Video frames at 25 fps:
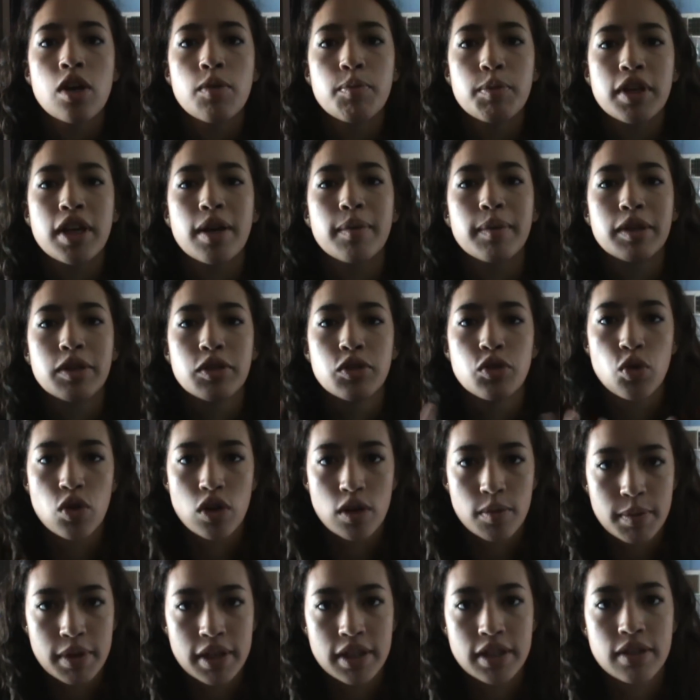becoming
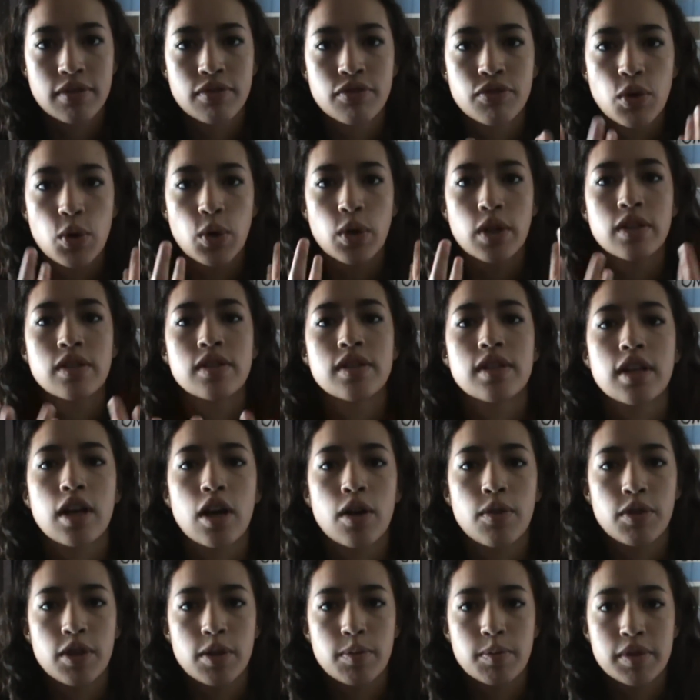dormant and focusing
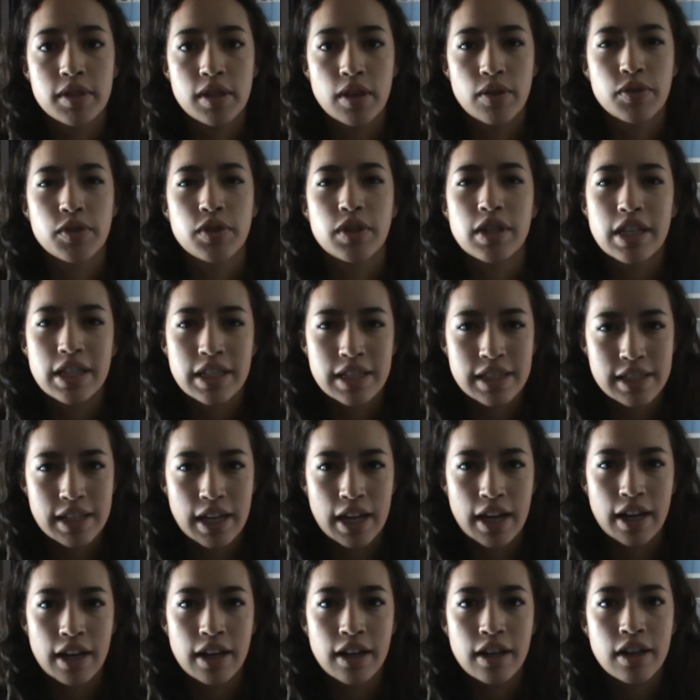on themselves on the
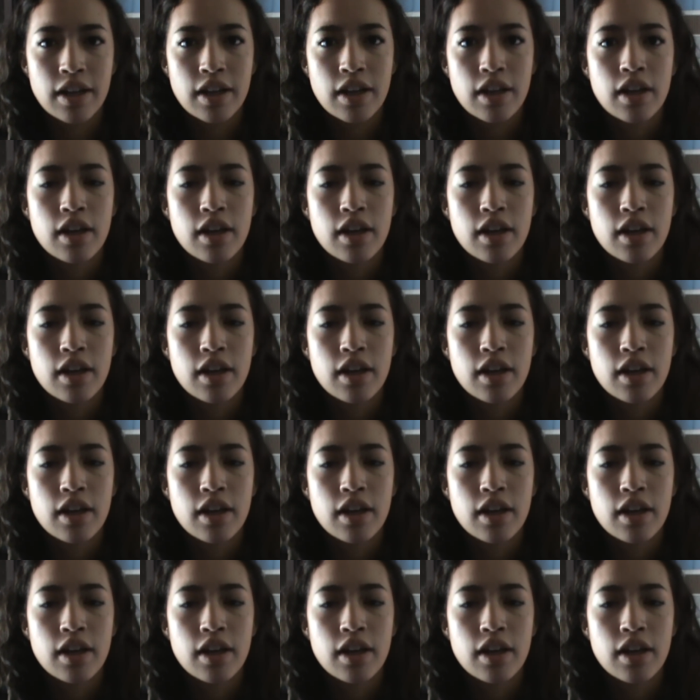inside,